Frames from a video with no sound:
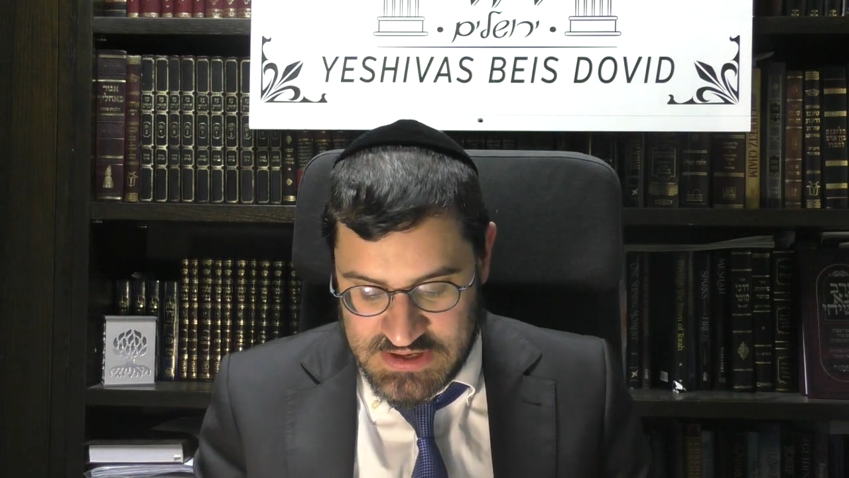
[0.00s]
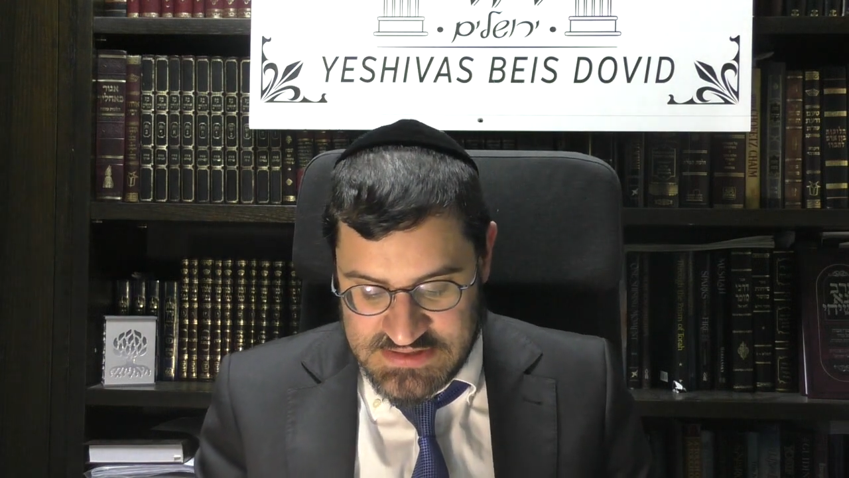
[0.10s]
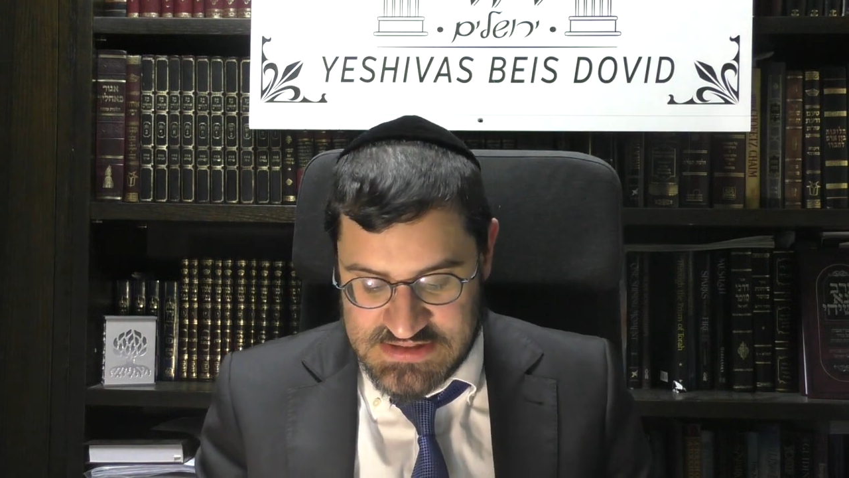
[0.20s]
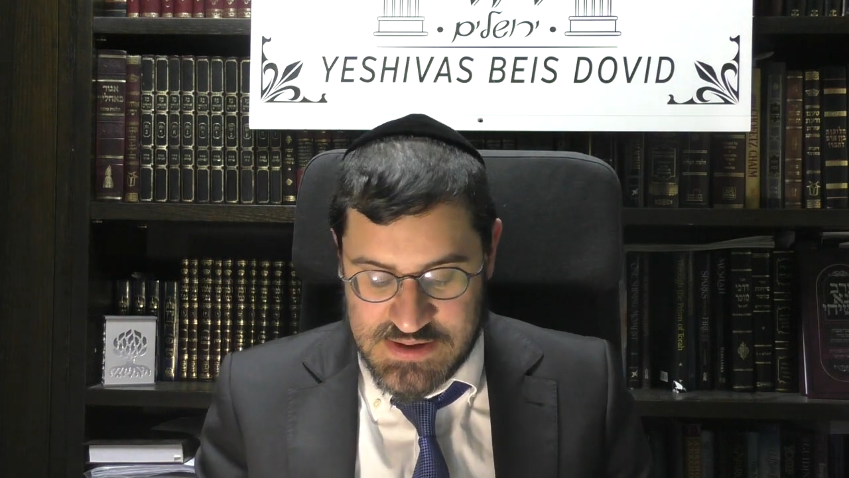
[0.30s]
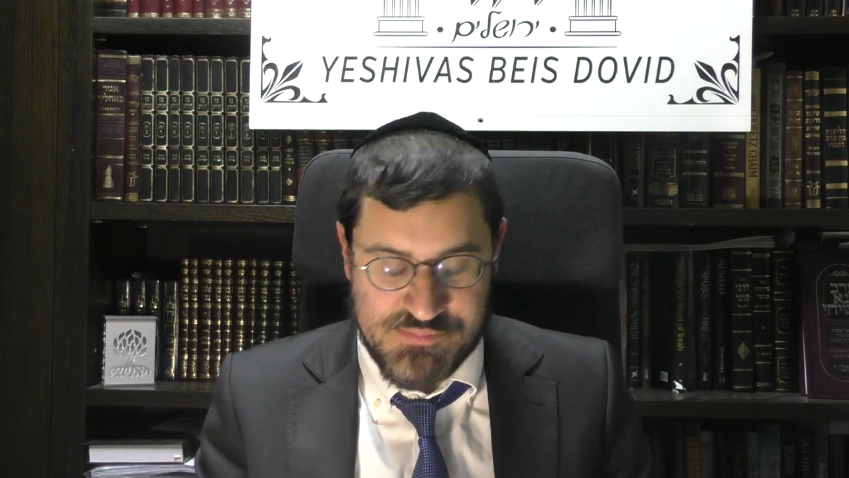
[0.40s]

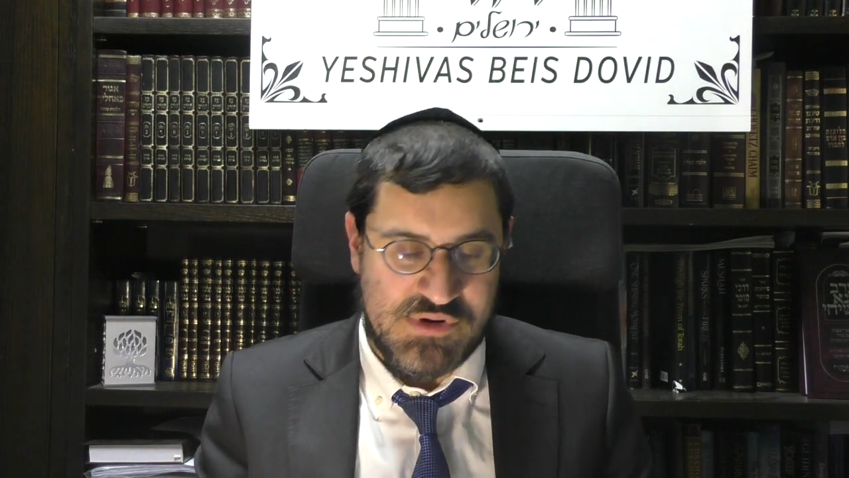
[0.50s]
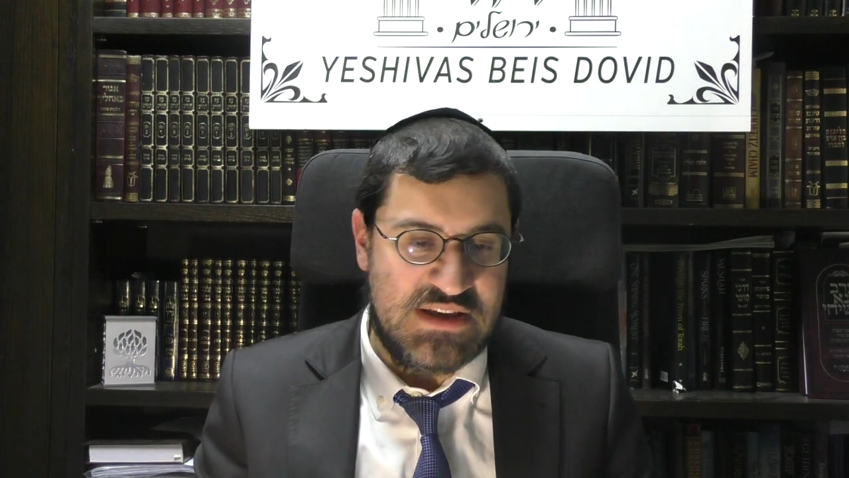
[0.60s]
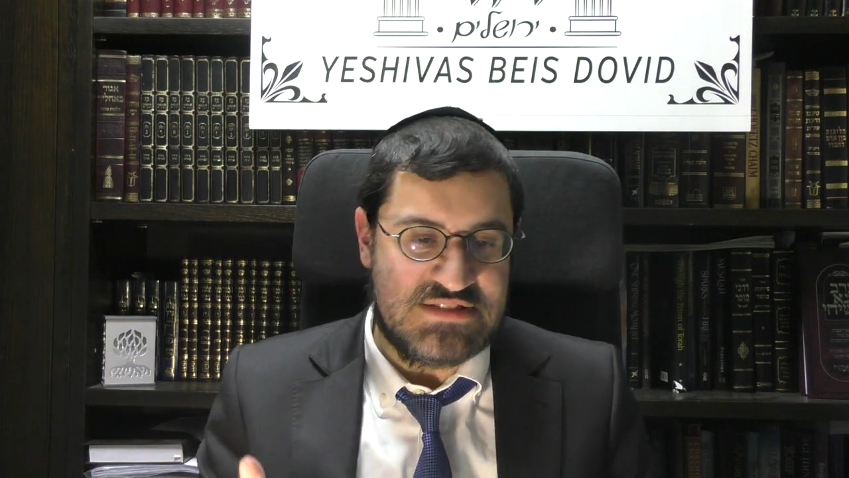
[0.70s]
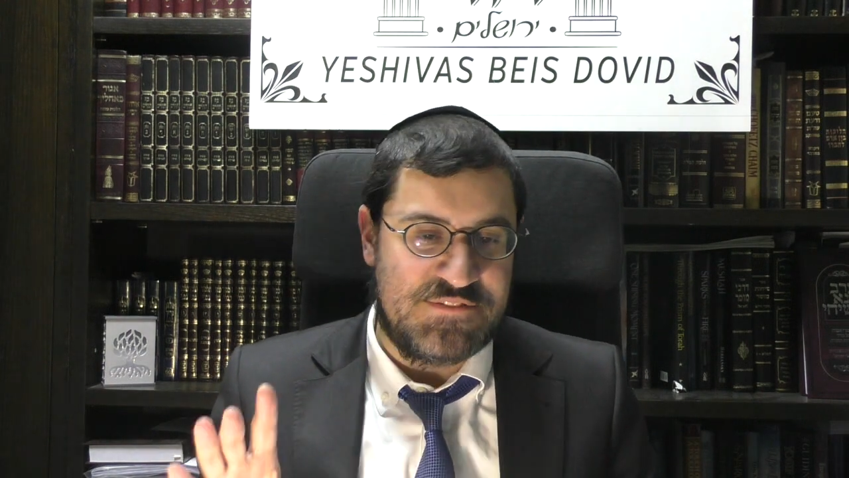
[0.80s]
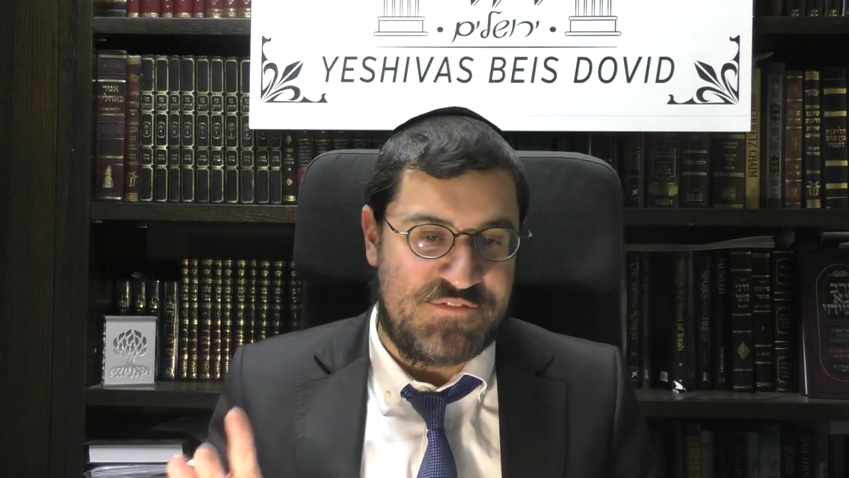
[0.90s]
So he
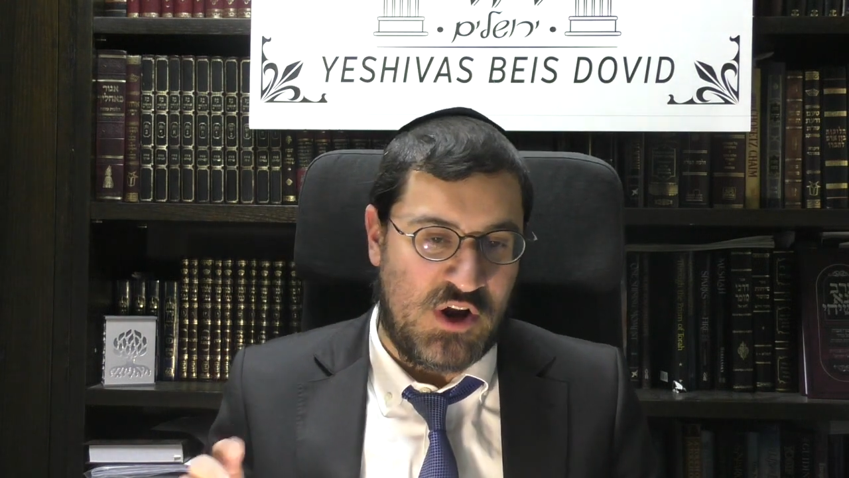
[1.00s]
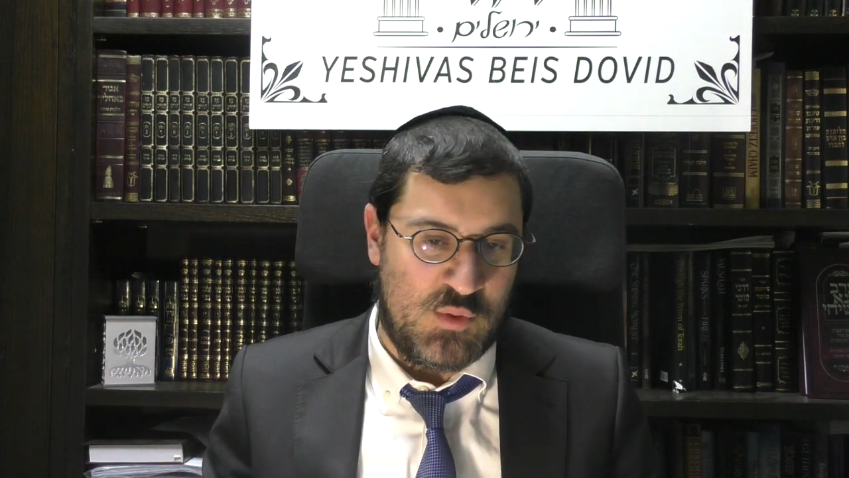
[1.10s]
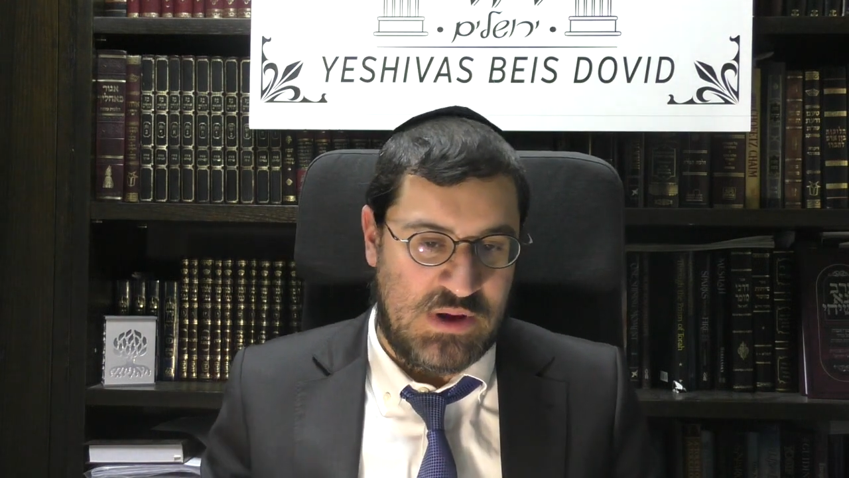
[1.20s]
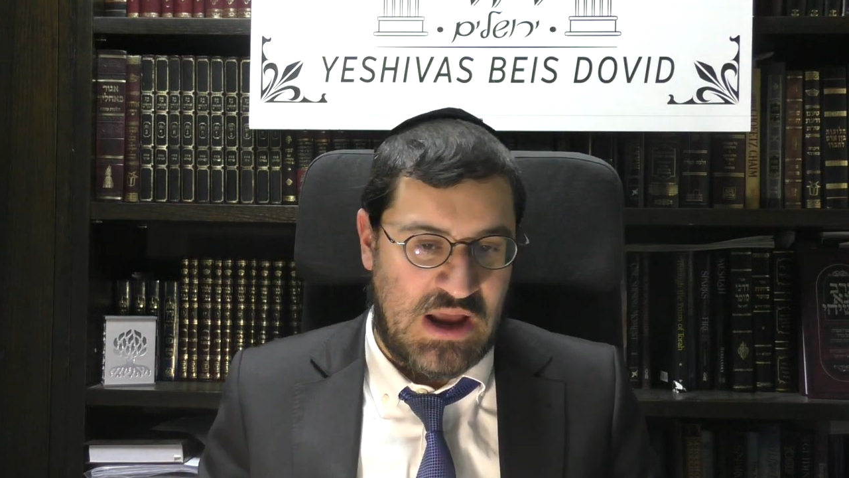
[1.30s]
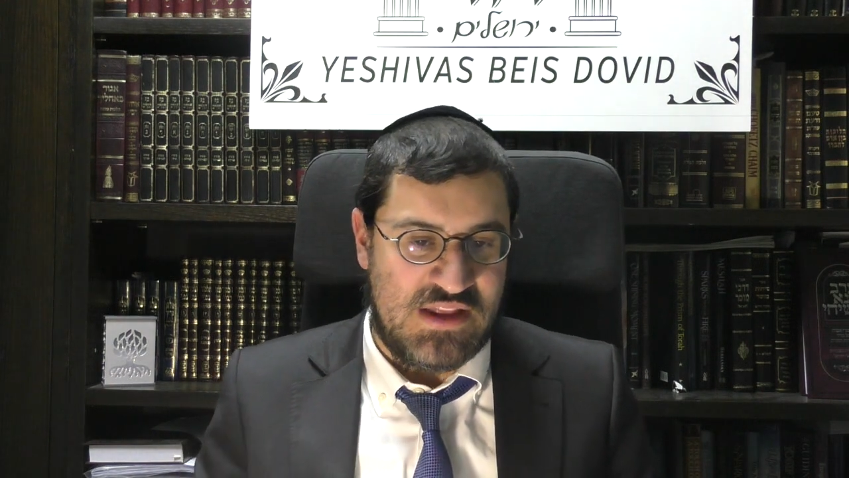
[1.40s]
brings the
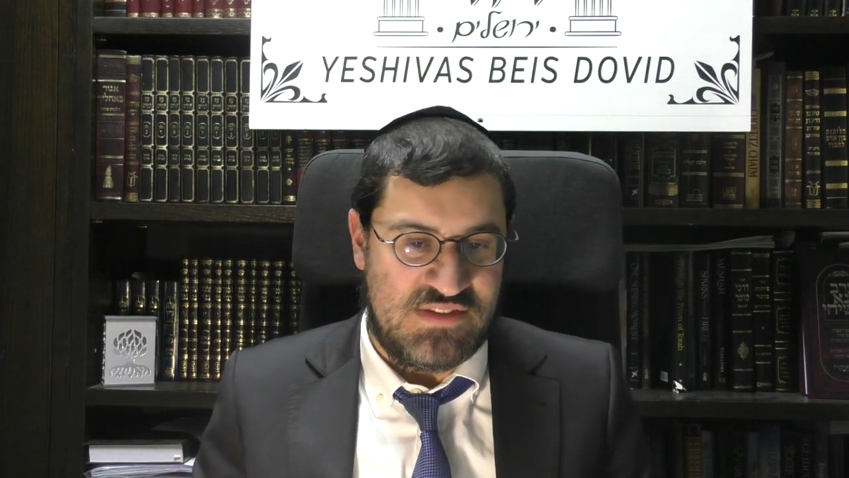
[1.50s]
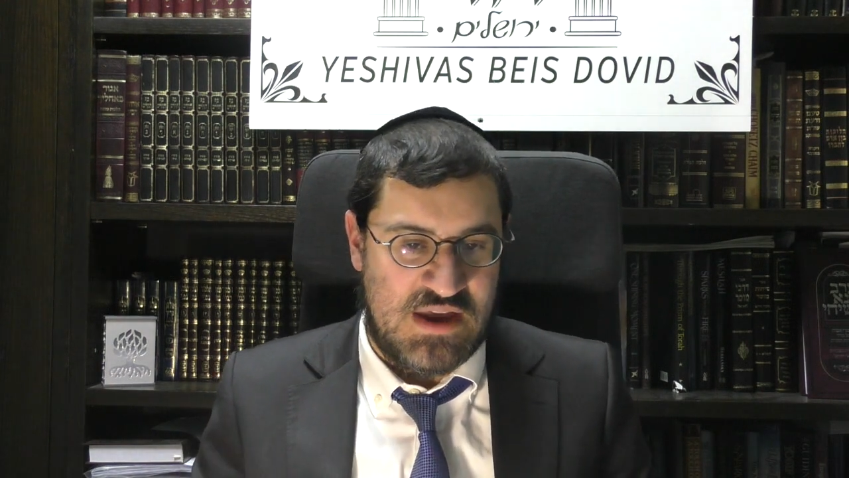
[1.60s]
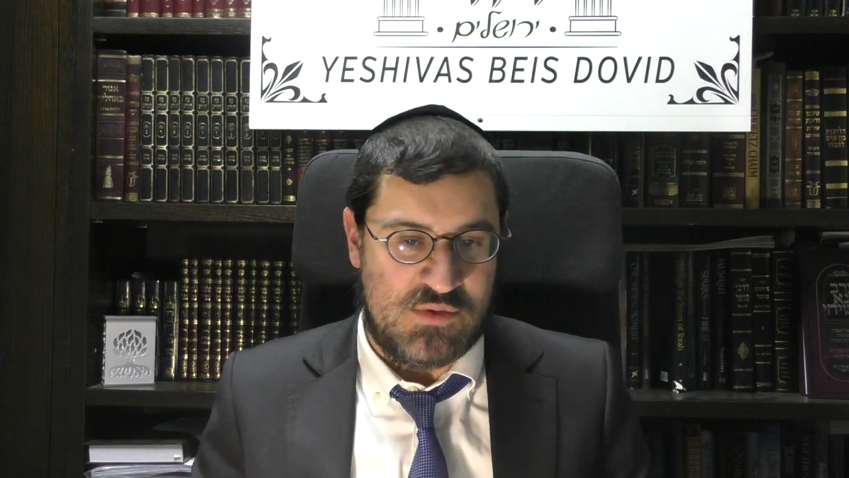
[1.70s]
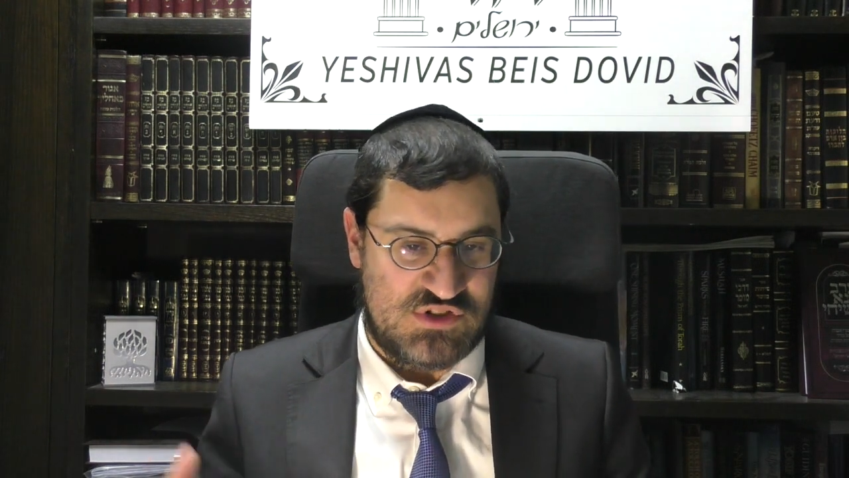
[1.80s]
following idea,